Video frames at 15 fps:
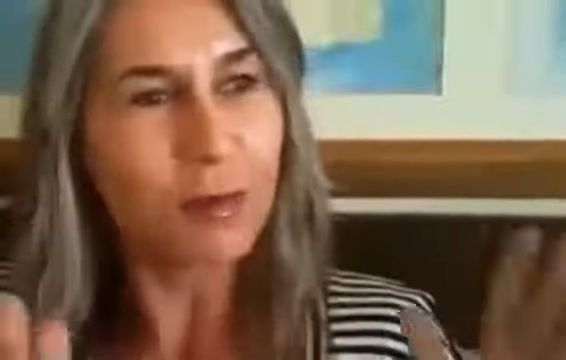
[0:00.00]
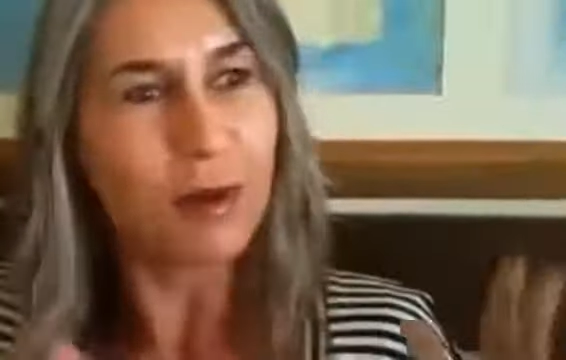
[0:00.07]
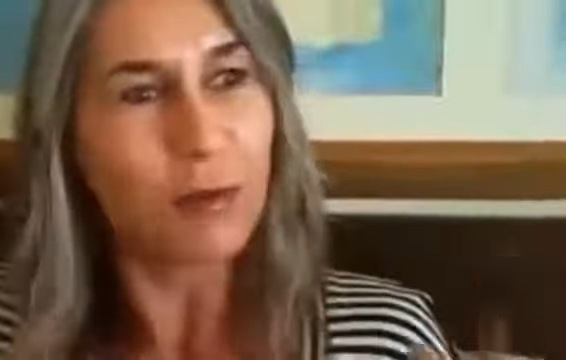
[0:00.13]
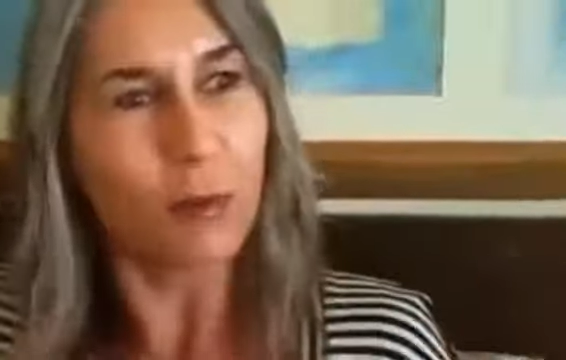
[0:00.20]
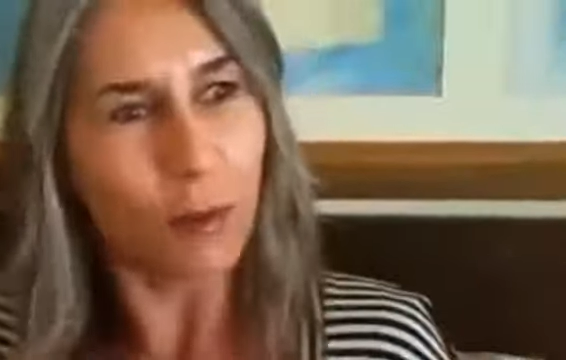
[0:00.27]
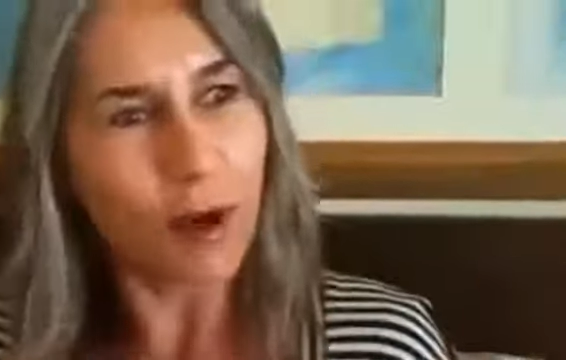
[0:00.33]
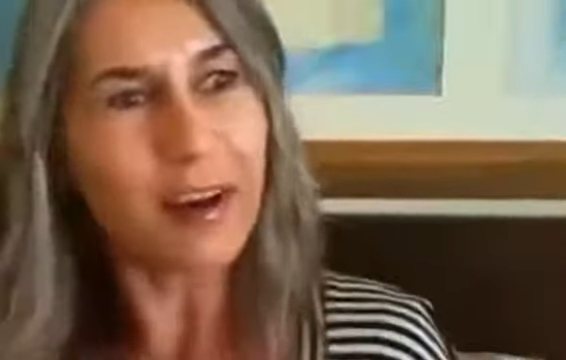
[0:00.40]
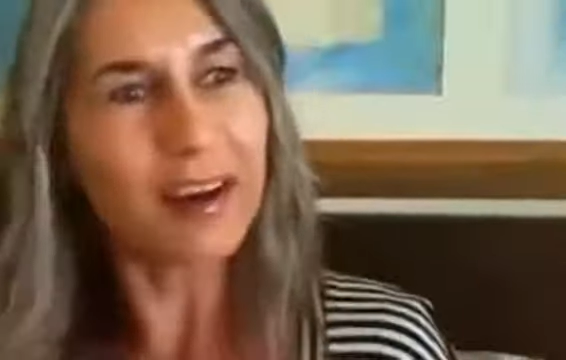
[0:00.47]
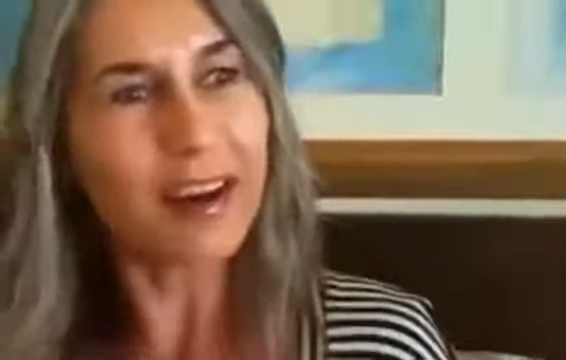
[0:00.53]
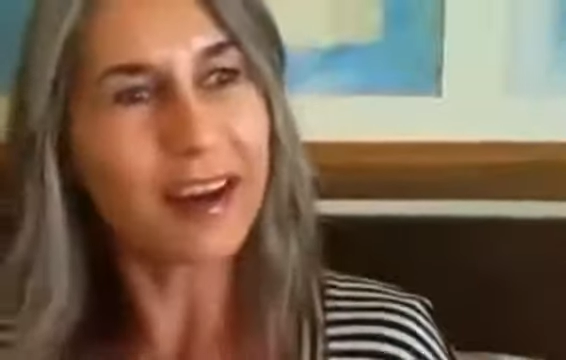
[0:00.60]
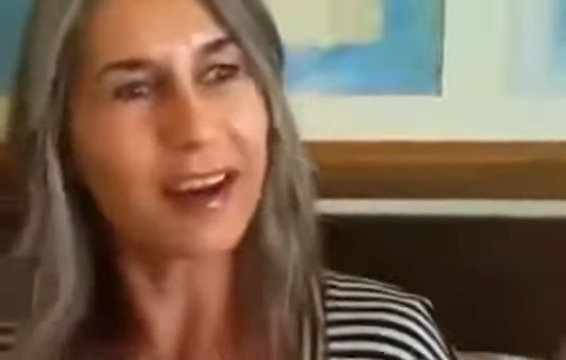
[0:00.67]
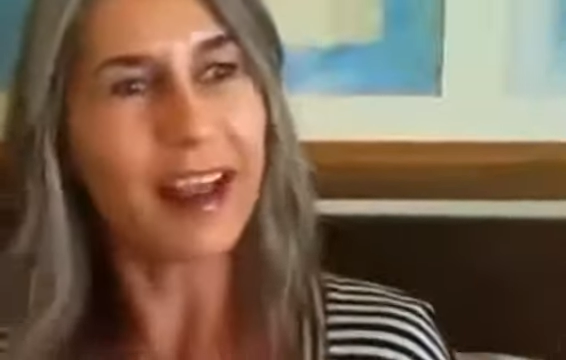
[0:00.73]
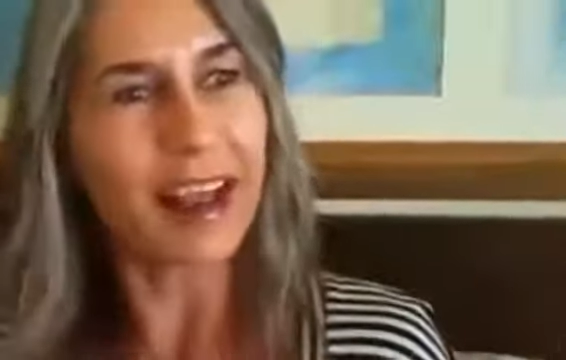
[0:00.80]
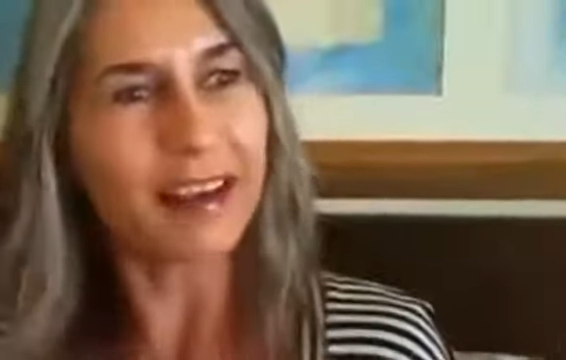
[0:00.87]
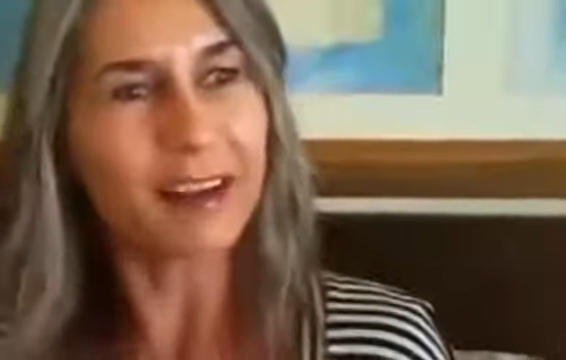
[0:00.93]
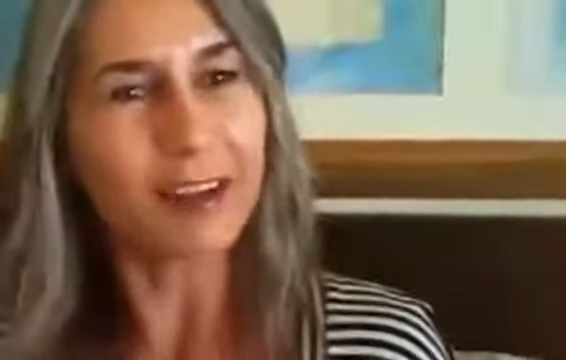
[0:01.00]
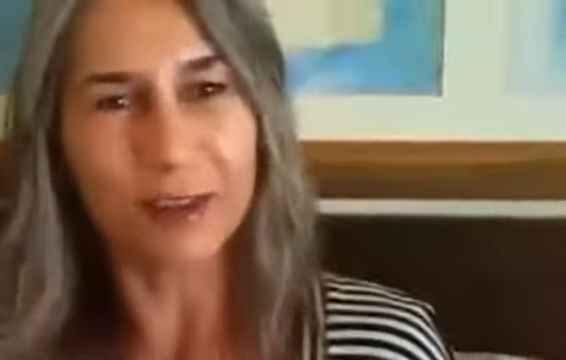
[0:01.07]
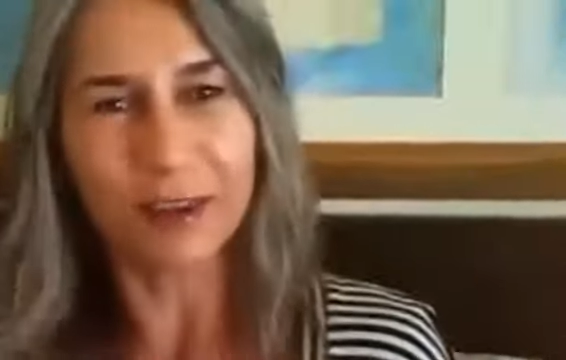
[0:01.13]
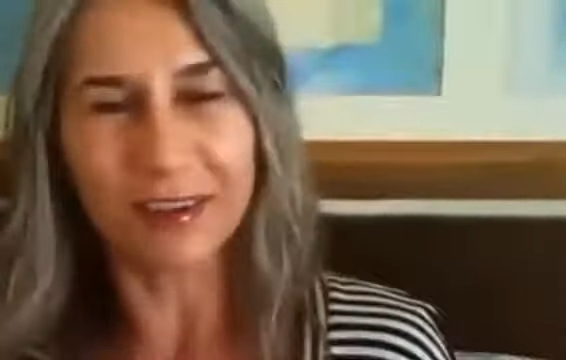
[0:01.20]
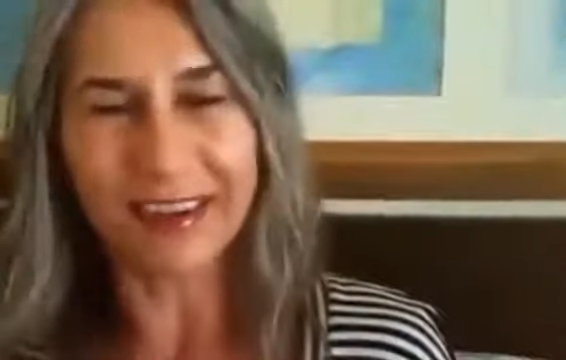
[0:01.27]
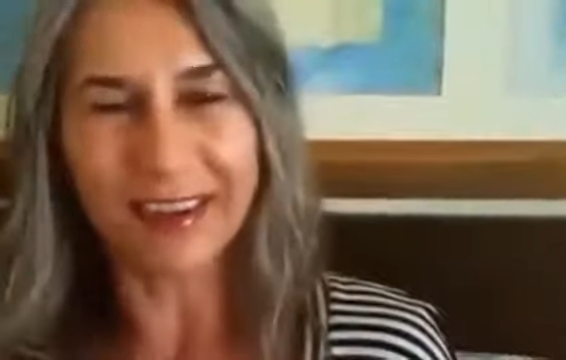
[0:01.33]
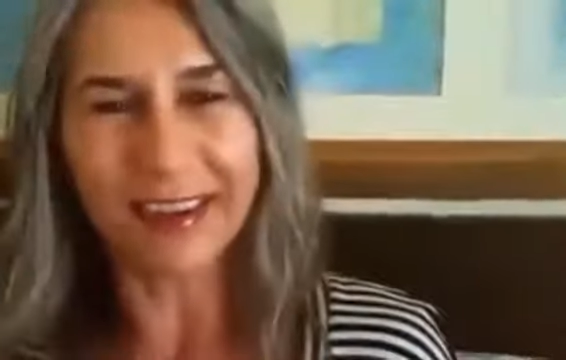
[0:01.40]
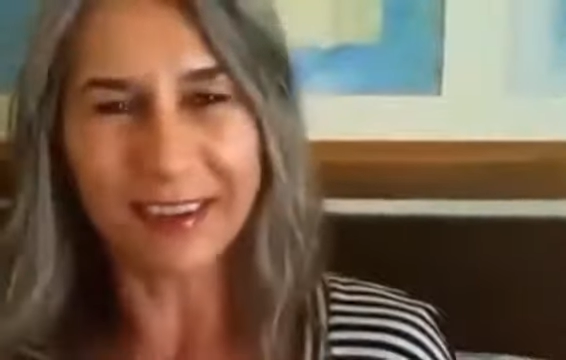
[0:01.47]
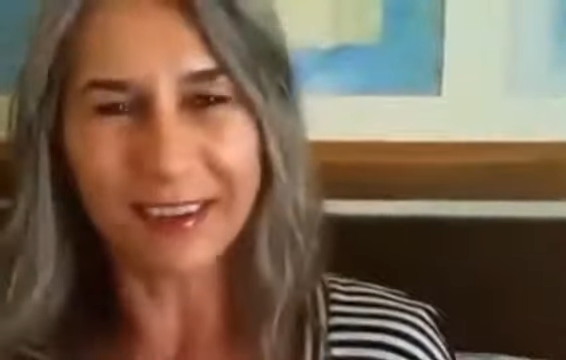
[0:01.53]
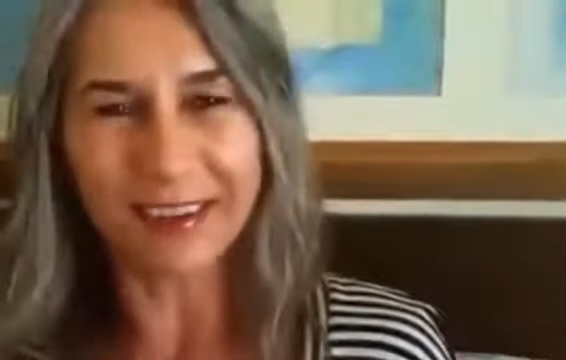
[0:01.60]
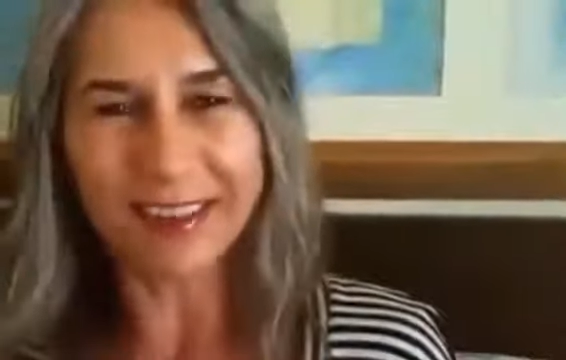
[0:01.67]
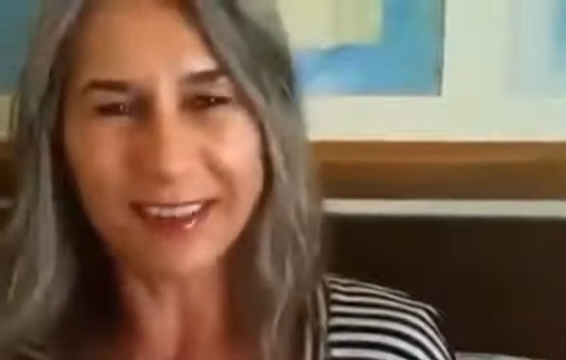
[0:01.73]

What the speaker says: be working actually?